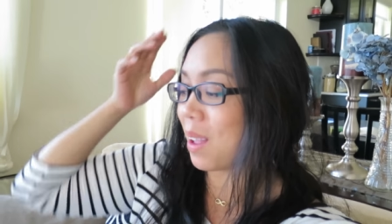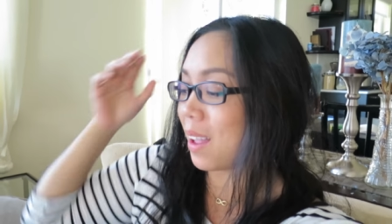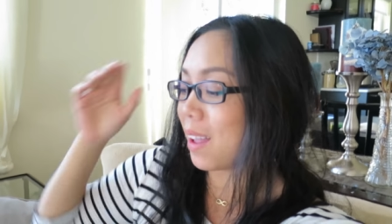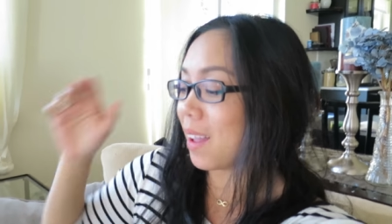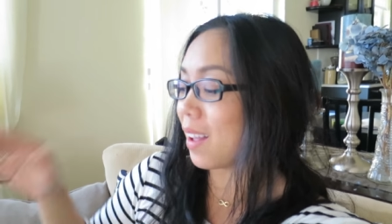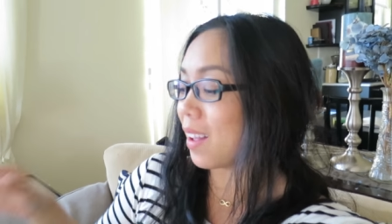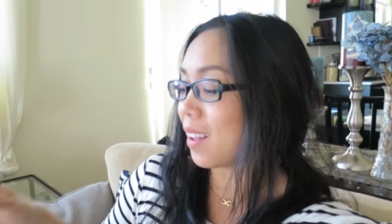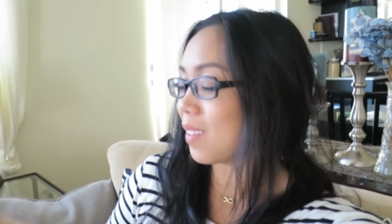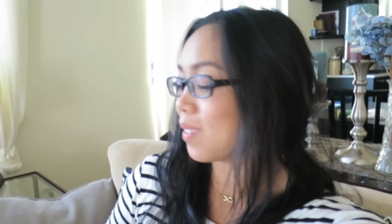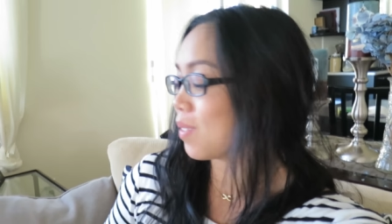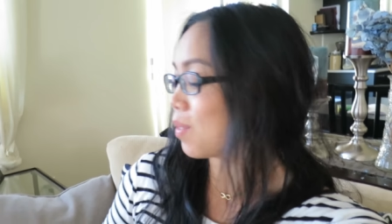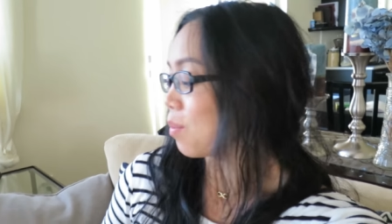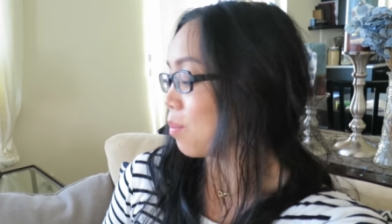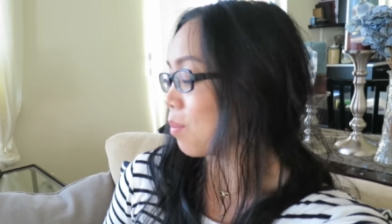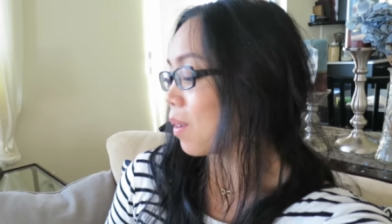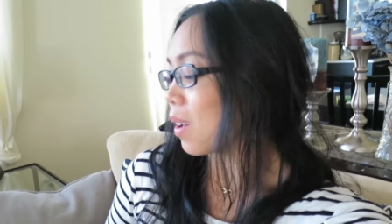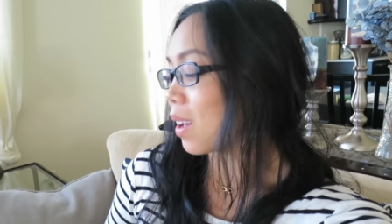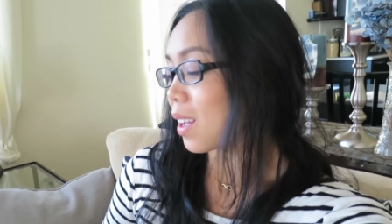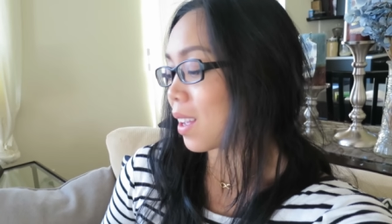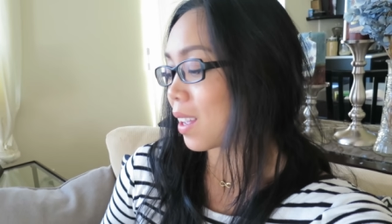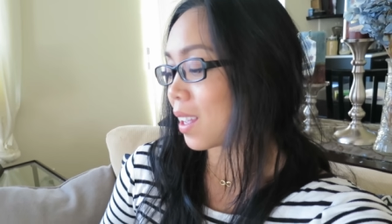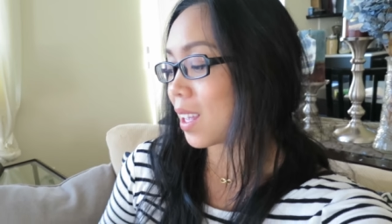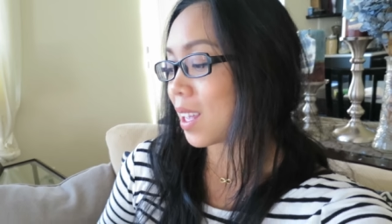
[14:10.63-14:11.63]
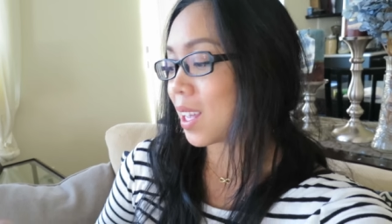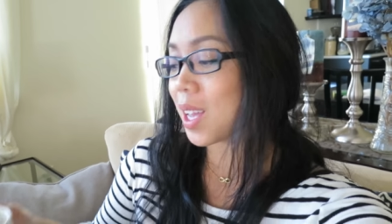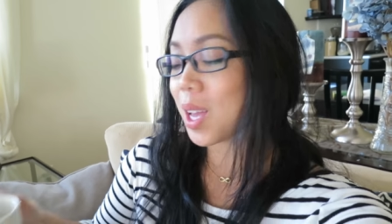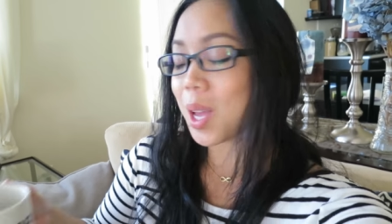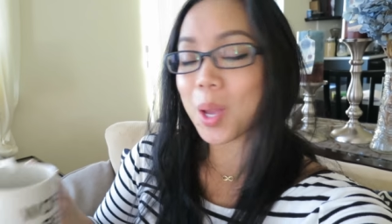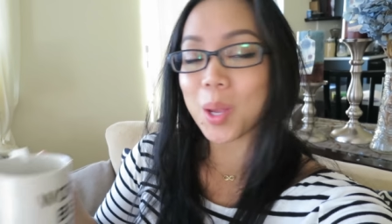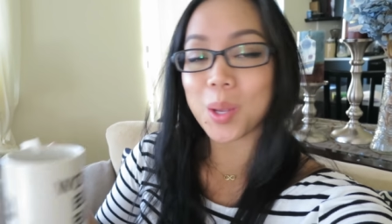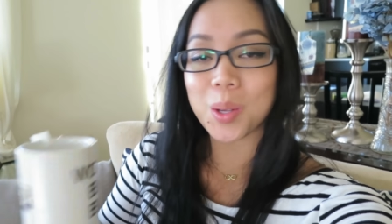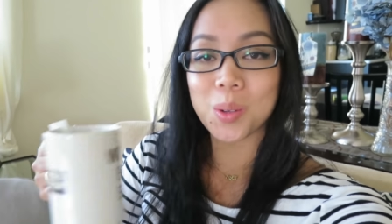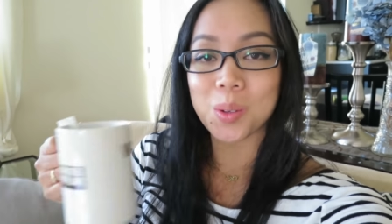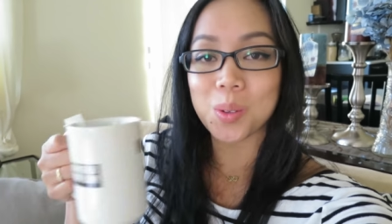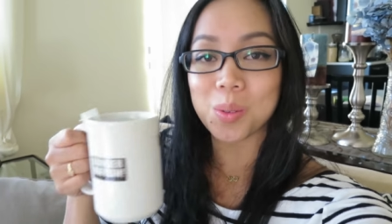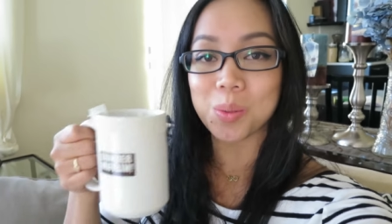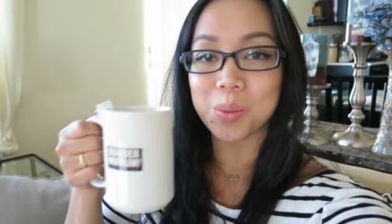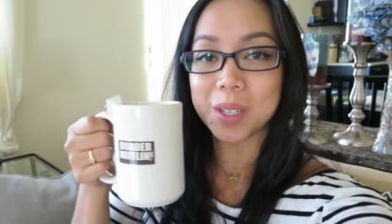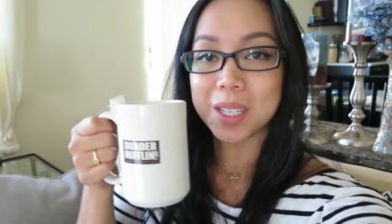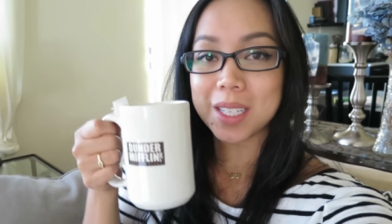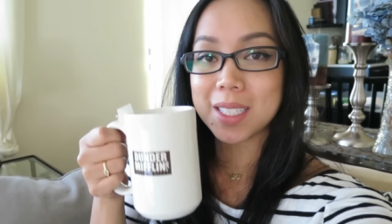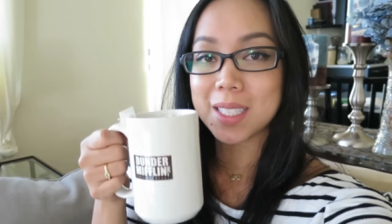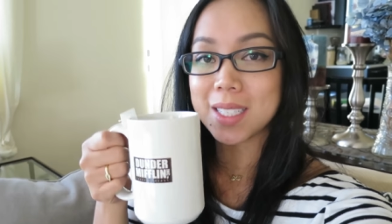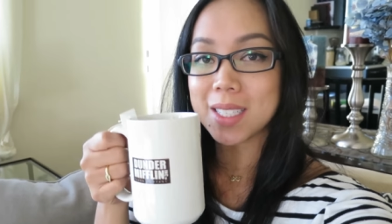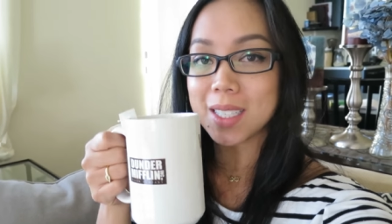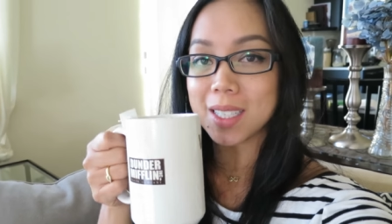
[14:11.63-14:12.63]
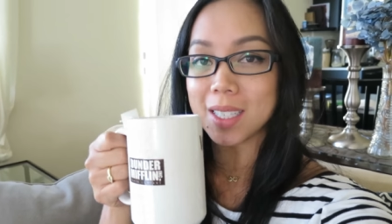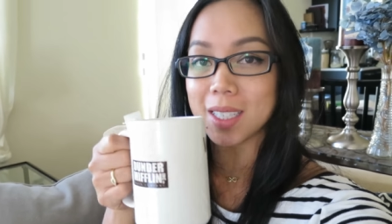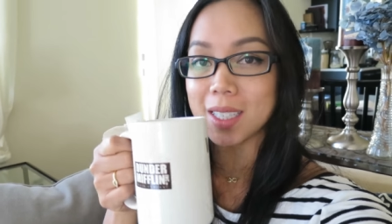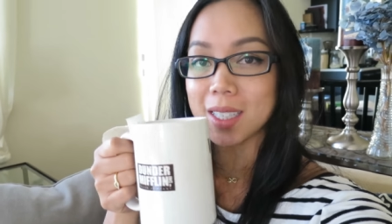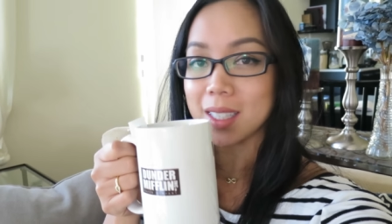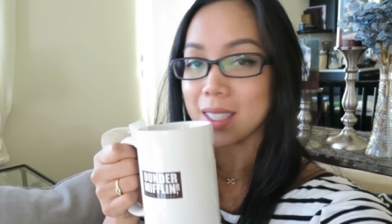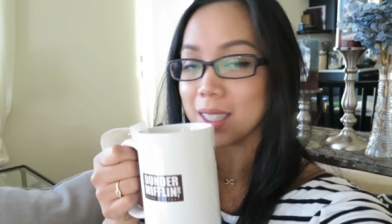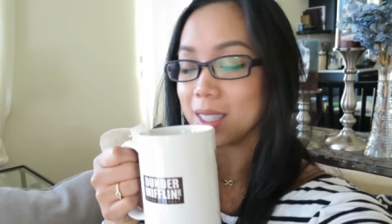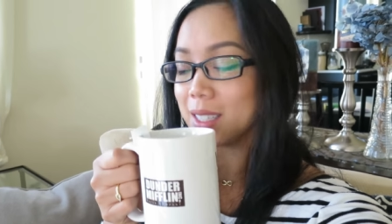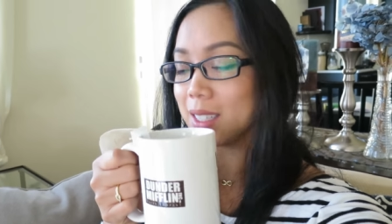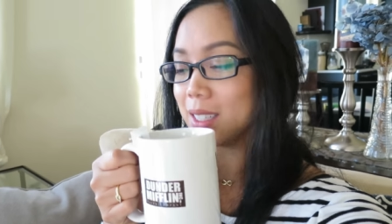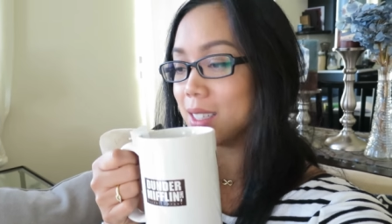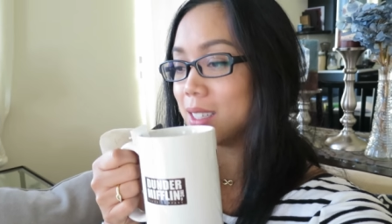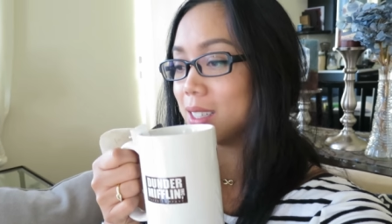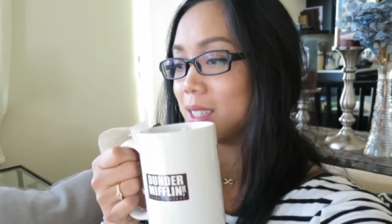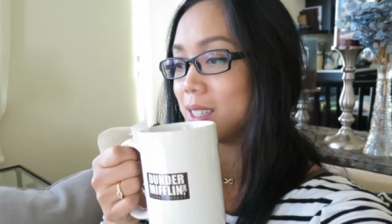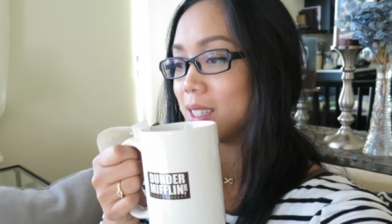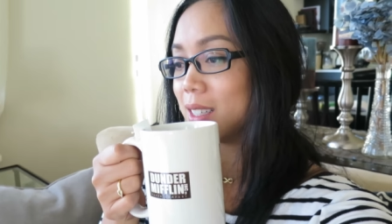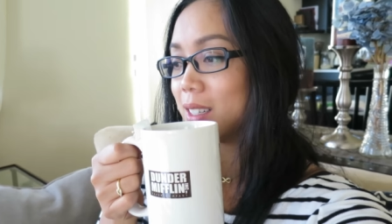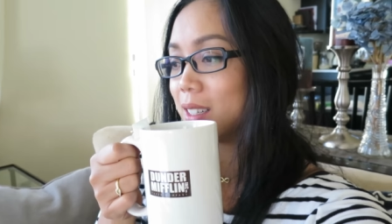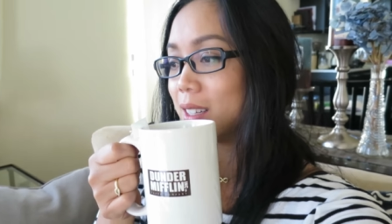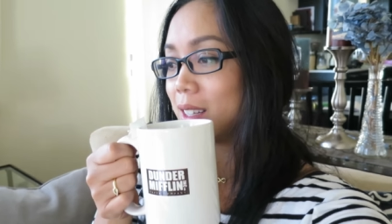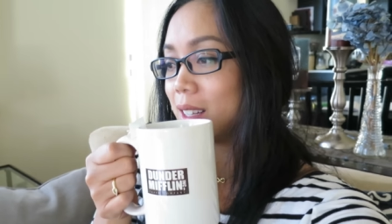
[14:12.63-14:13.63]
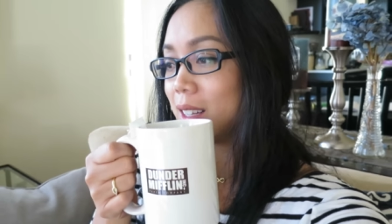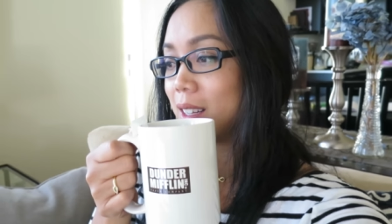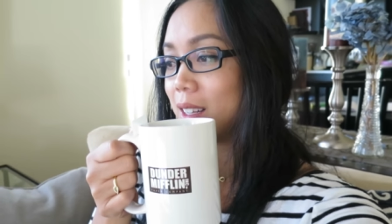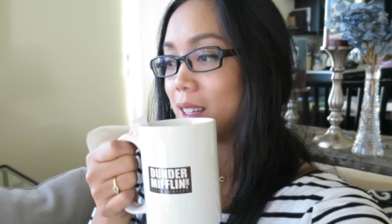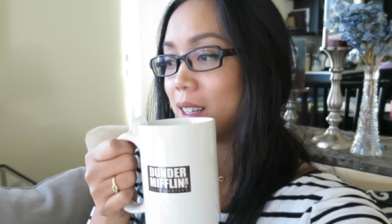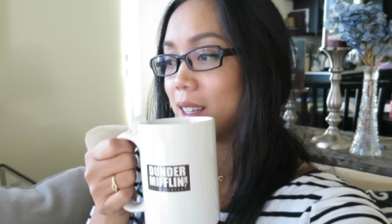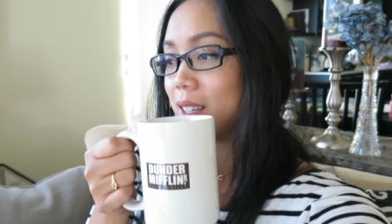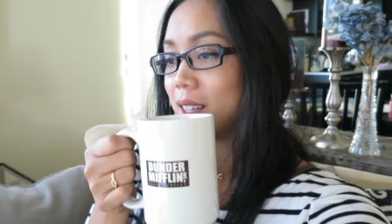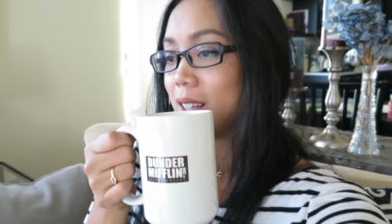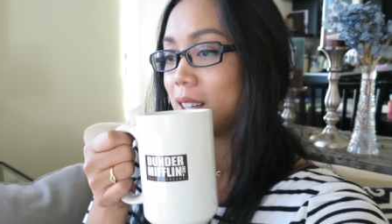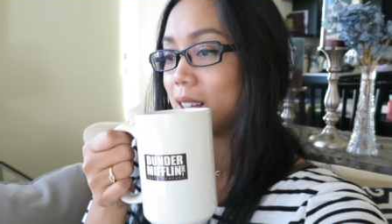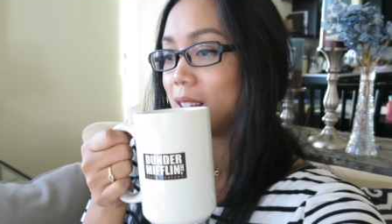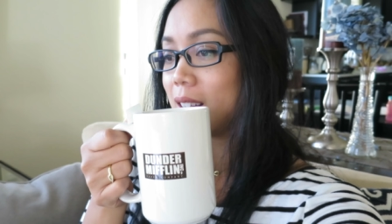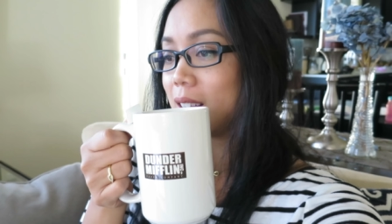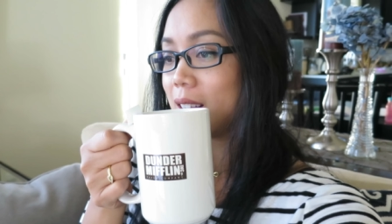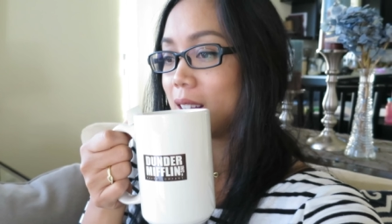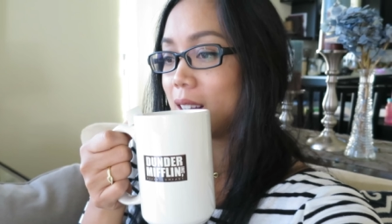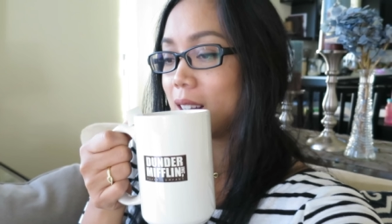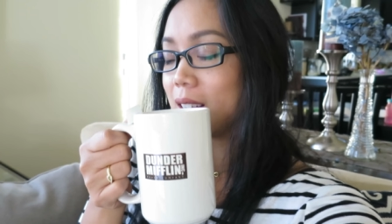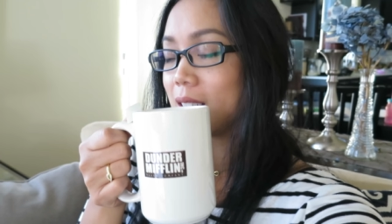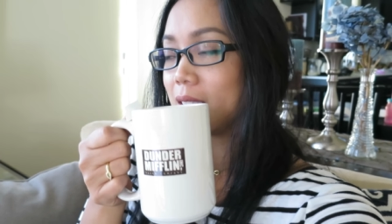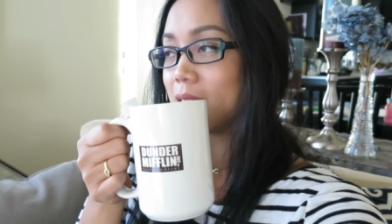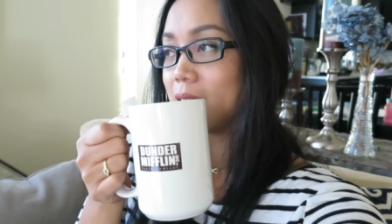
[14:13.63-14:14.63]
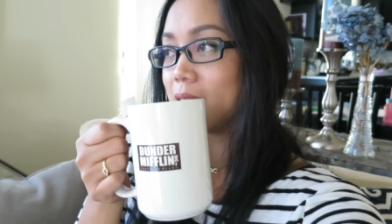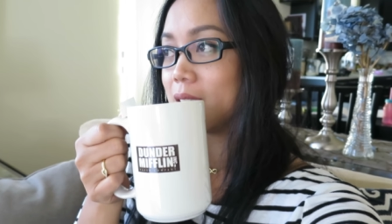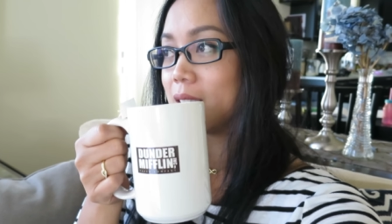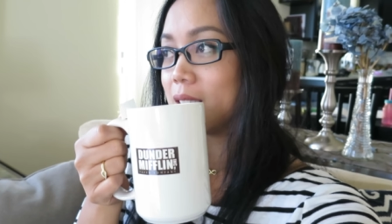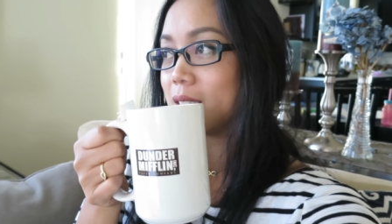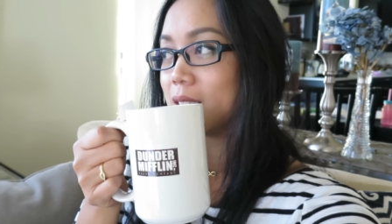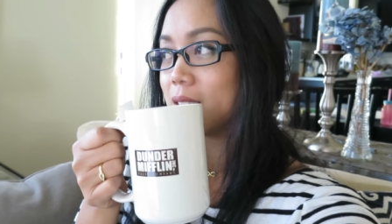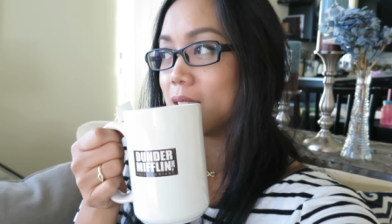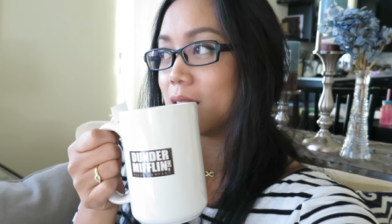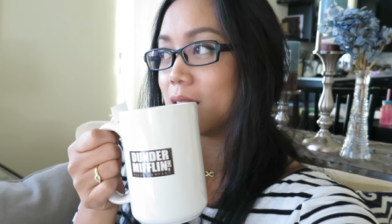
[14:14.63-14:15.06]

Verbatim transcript: I have my green tea and